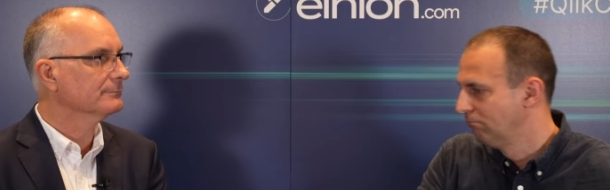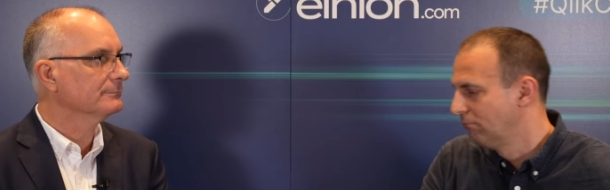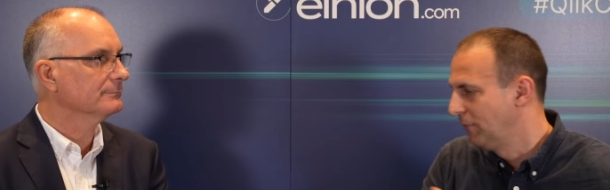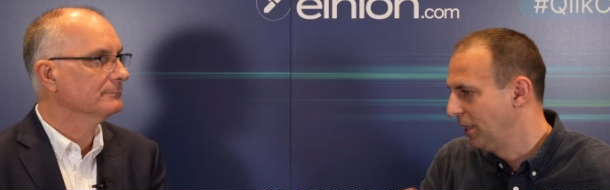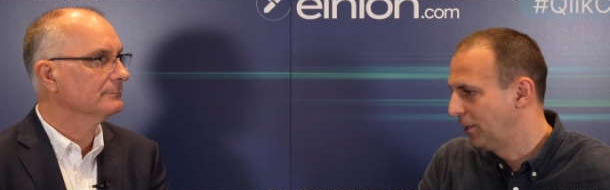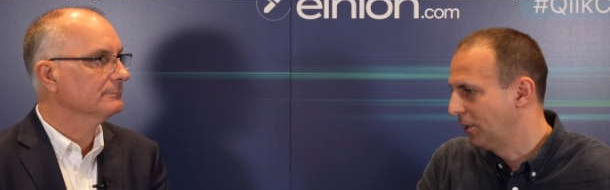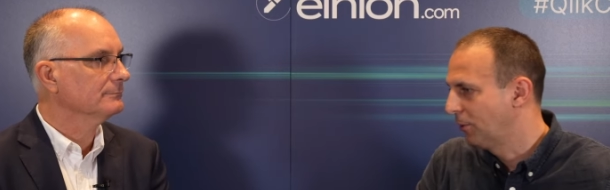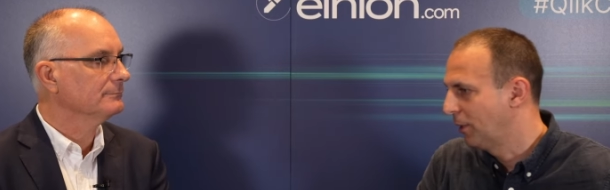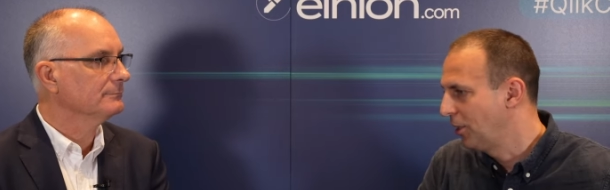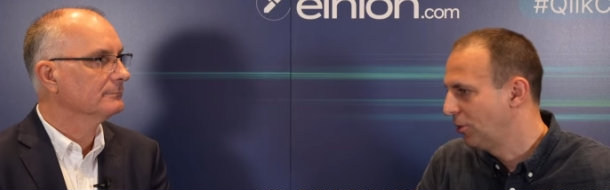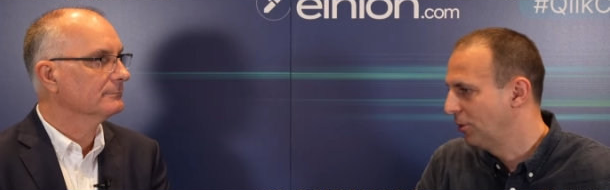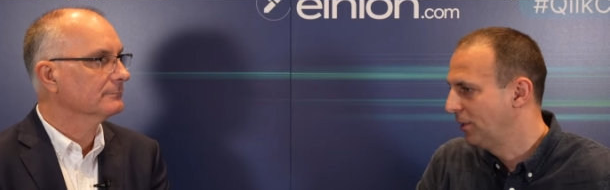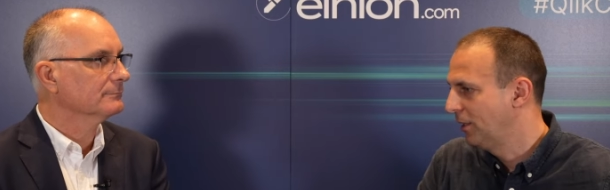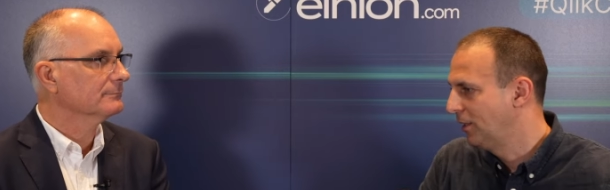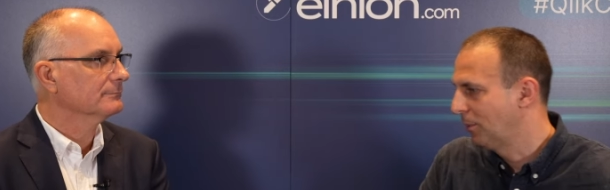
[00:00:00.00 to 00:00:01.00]

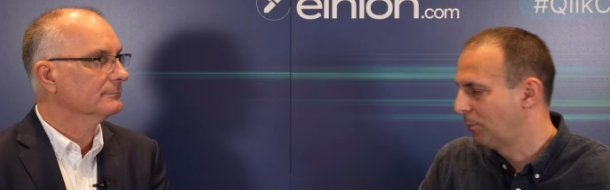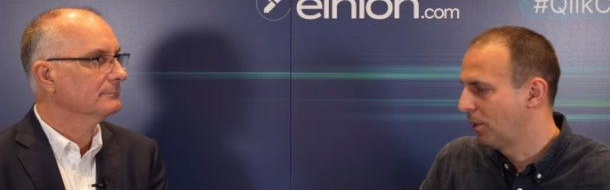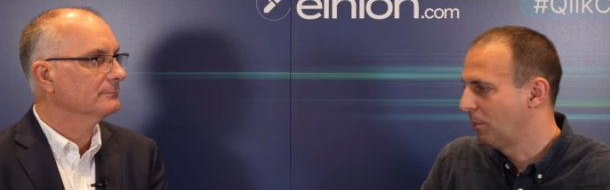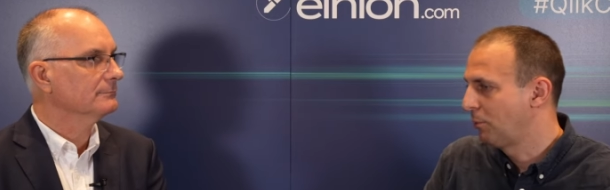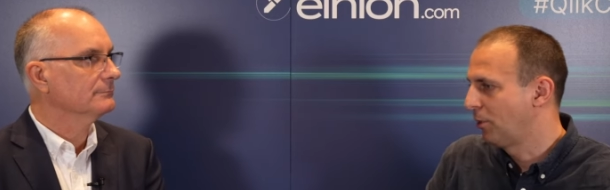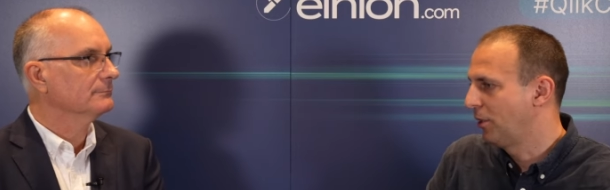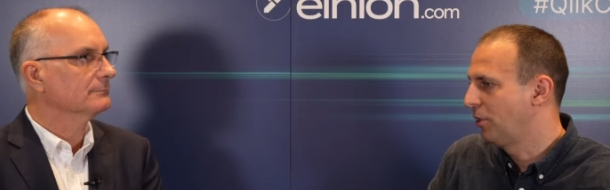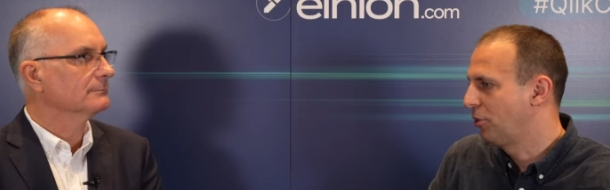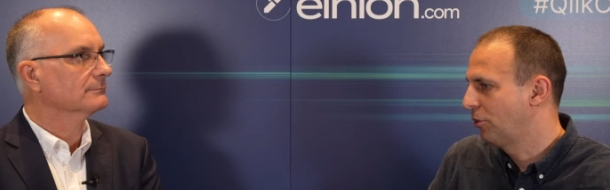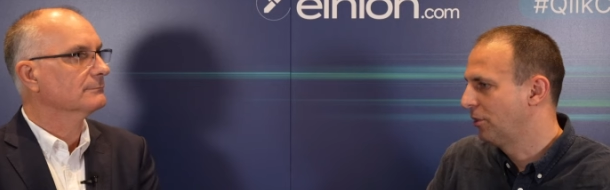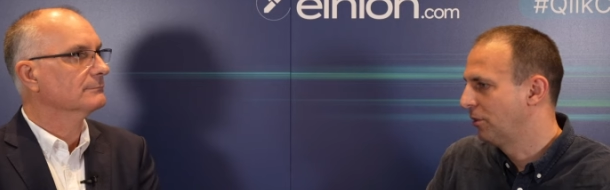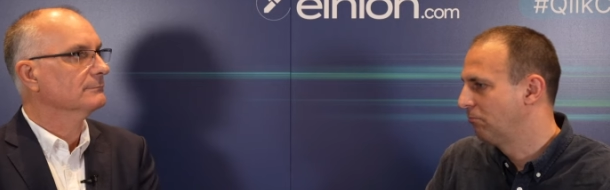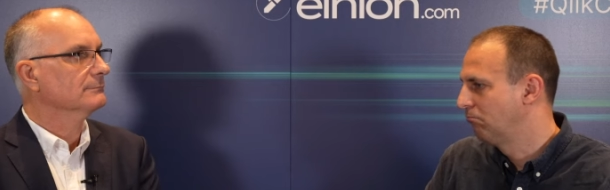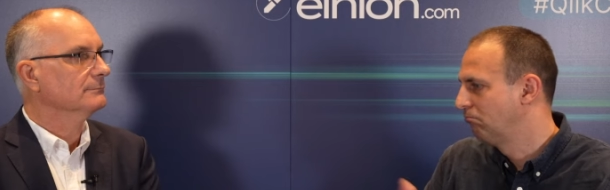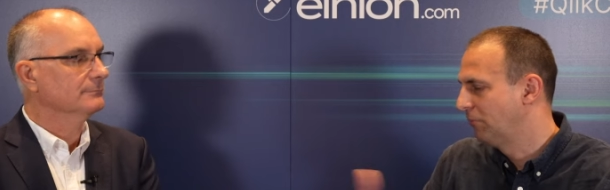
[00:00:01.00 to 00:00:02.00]
Speaker 1: integration, data
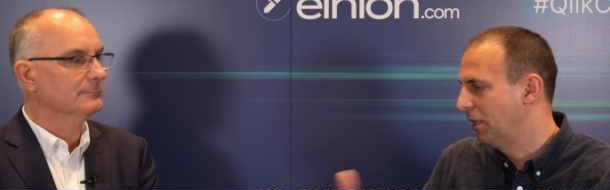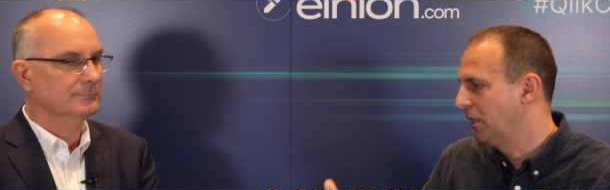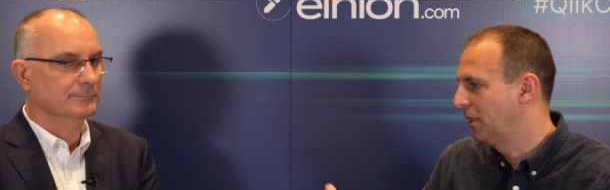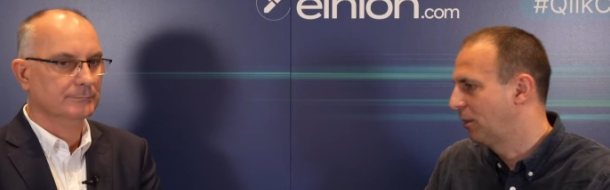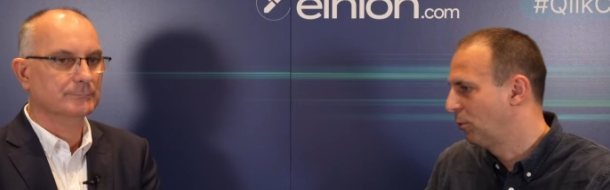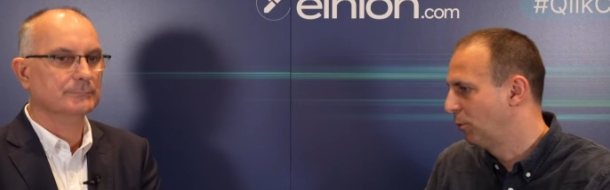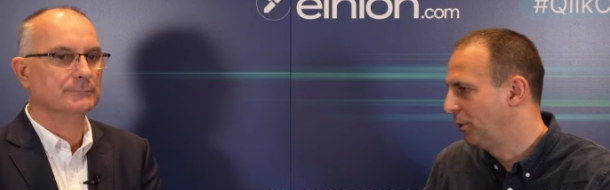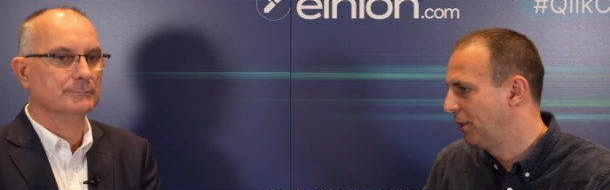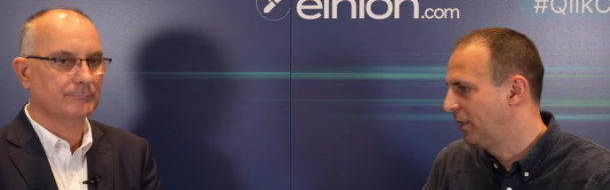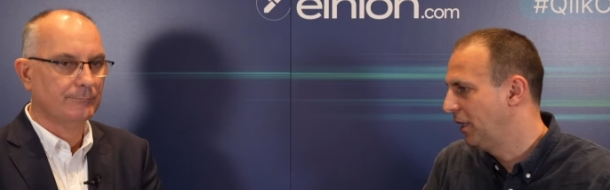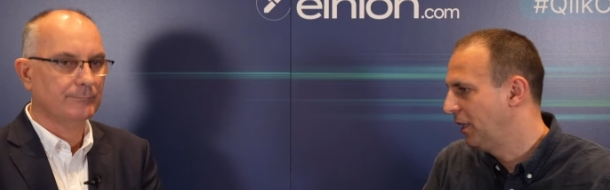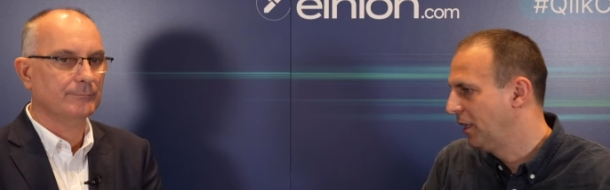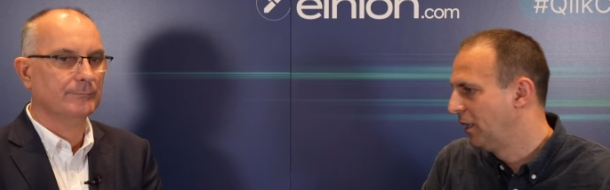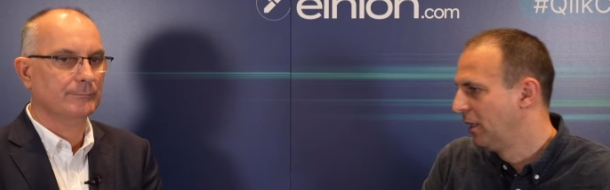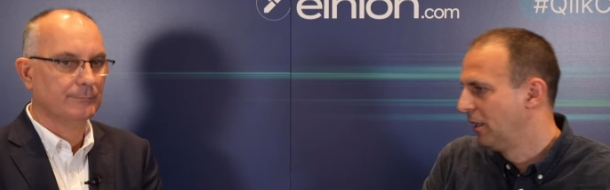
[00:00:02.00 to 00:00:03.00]
preparation, data
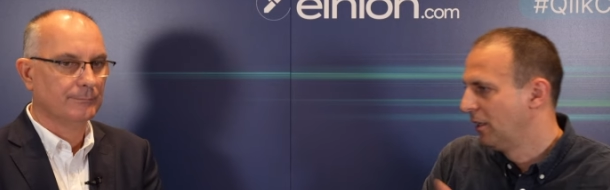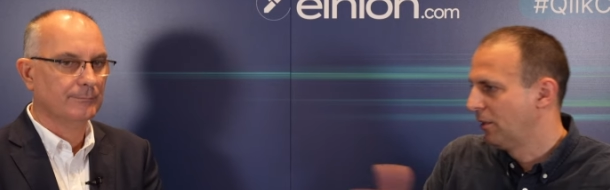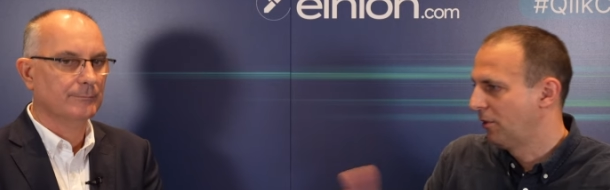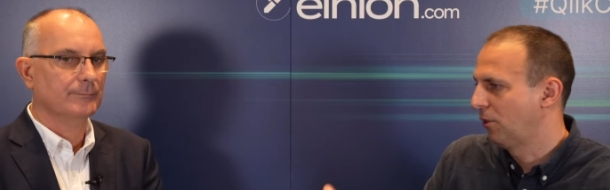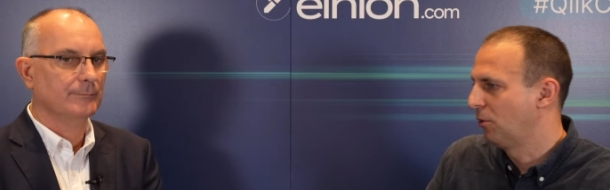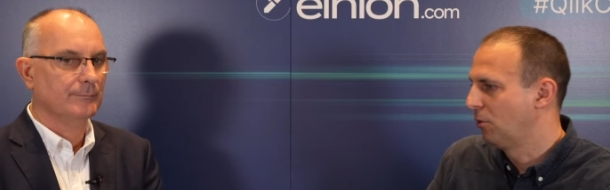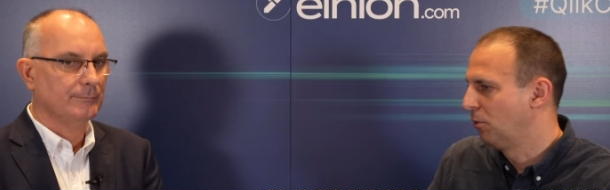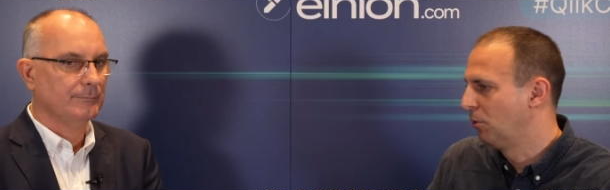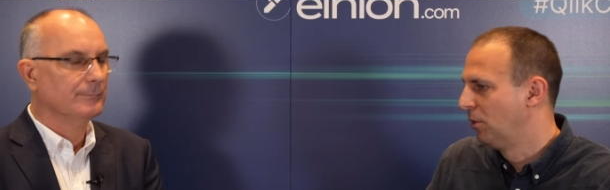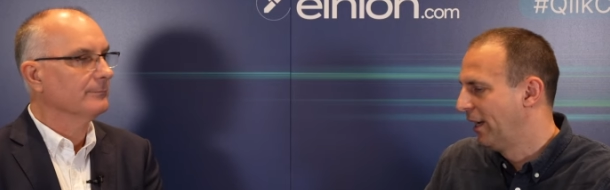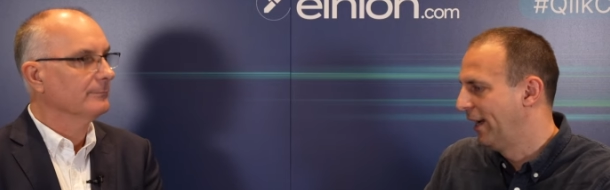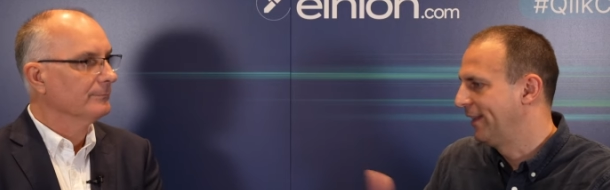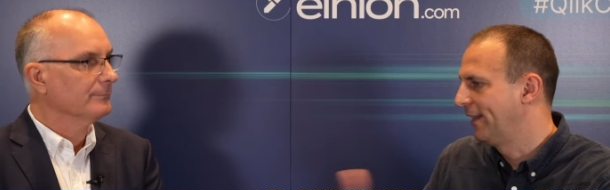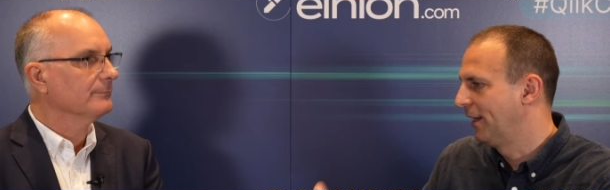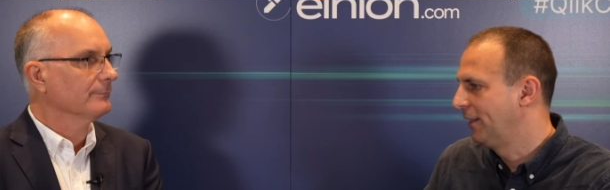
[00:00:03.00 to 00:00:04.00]
quality through
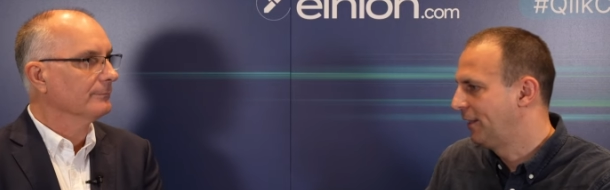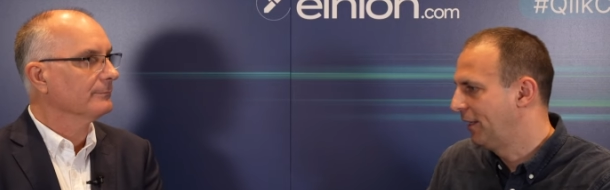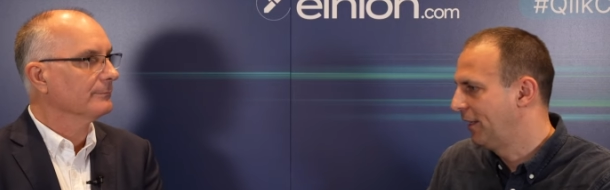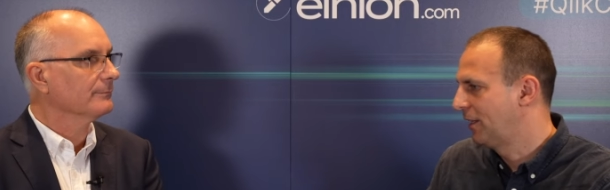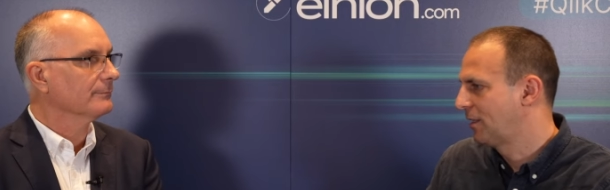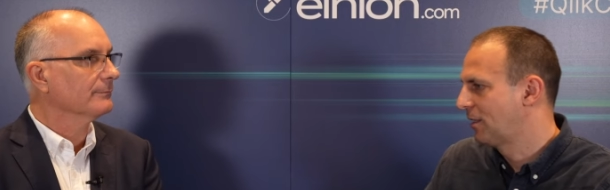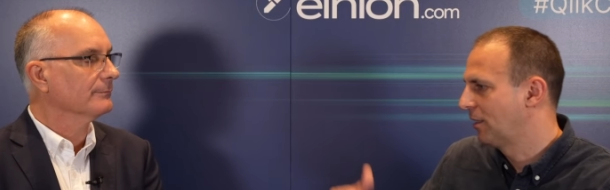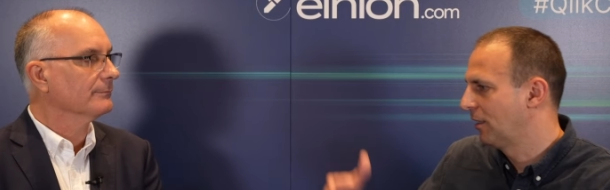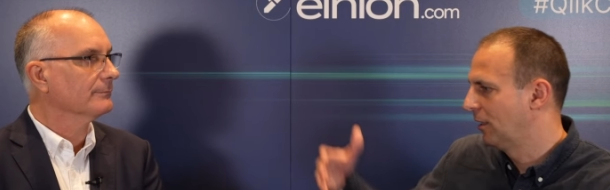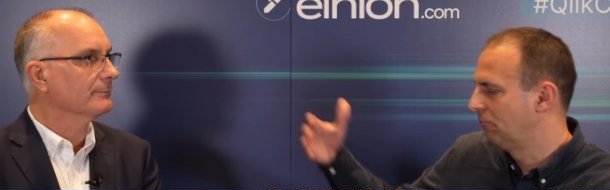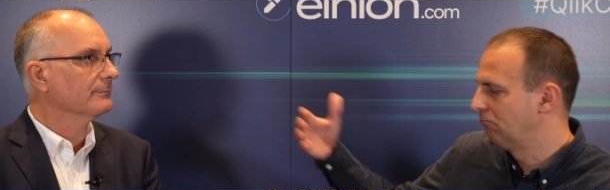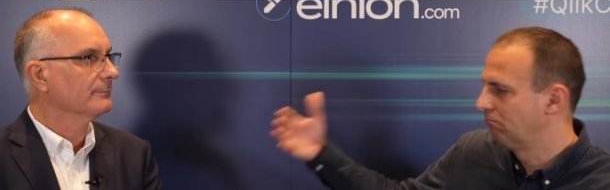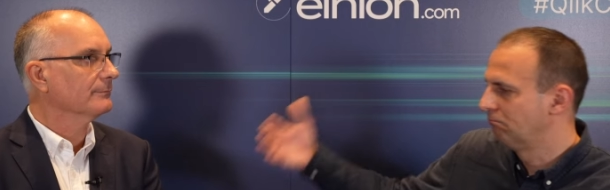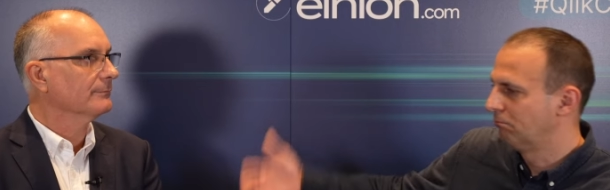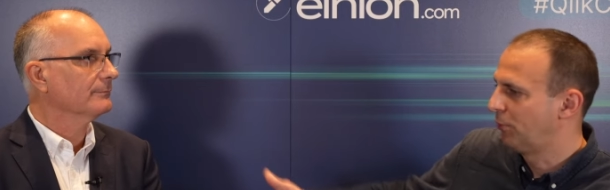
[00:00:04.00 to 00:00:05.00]
analytics,
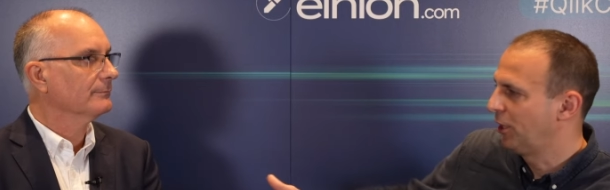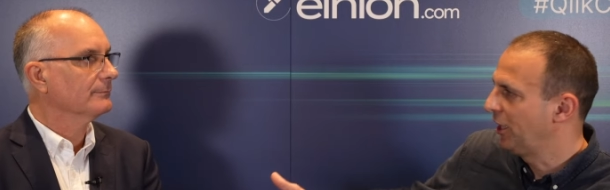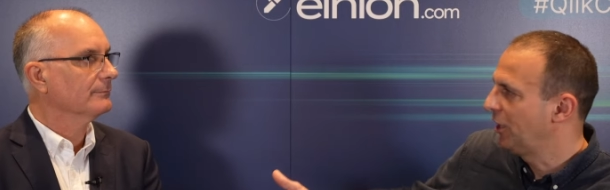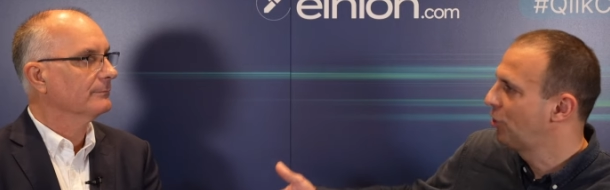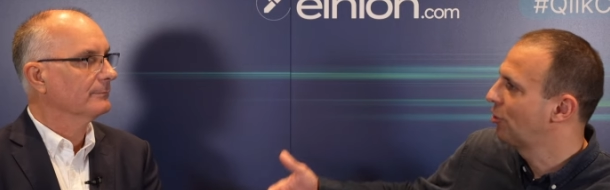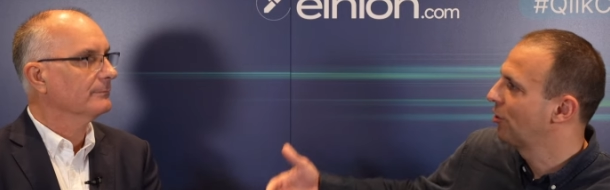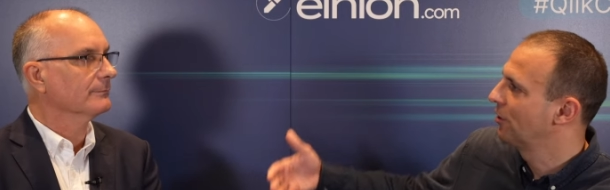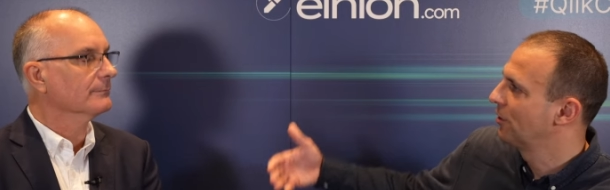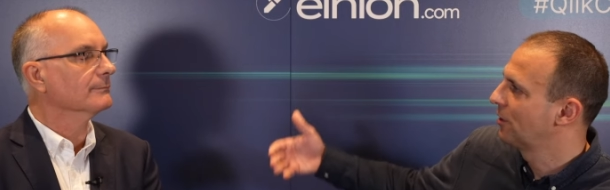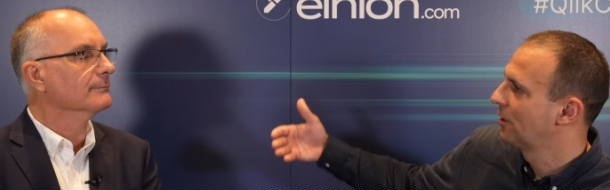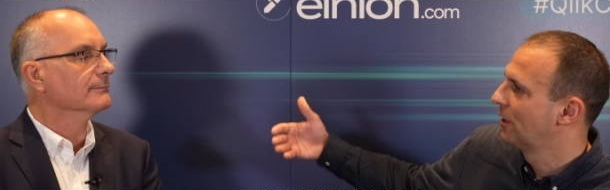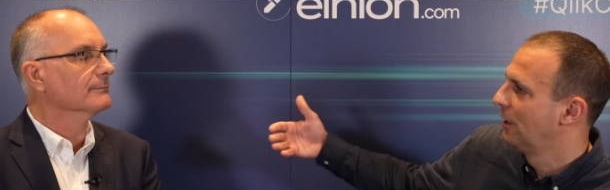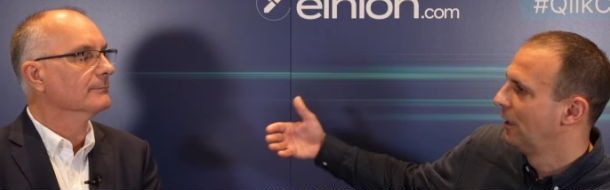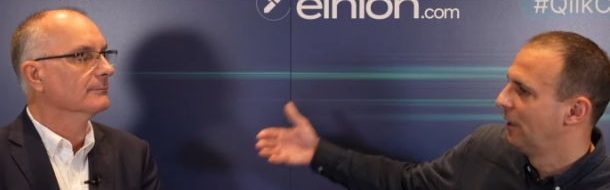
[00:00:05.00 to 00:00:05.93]
um, predictions,